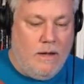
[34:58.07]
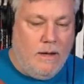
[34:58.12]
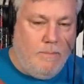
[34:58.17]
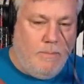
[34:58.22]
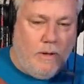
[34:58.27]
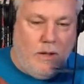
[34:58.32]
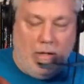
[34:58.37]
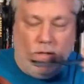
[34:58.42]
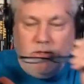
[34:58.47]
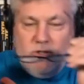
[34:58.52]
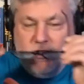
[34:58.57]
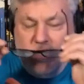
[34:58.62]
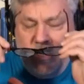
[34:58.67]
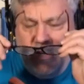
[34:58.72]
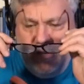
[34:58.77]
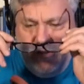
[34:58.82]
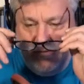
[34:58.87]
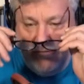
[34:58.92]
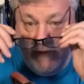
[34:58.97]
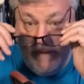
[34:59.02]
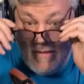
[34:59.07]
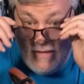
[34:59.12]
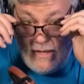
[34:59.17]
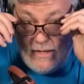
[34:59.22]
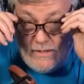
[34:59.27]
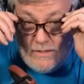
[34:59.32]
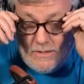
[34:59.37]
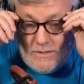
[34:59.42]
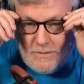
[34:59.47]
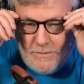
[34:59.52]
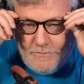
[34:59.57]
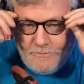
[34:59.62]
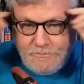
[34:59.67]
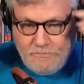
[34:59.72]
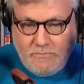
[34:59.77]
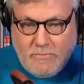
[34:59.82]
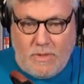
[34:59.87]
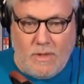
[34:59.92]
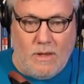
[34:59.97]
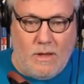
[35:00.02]
I apologize for that.
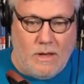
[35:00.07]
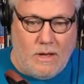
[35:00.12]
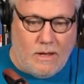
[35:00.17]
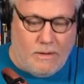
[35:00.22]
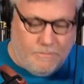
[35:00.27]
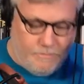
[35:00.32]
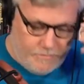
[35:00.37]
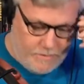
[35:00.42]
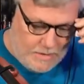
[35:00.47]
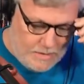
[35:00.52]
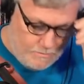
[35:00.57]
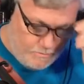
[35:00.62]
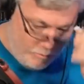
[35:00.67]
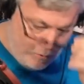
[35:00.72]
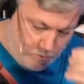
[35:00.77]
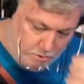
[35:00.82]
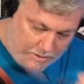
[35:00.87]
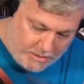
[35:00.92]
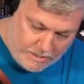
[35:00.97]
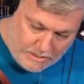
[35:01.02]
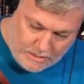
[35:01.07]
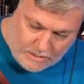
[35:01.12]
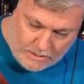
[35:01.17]
Um, and boy,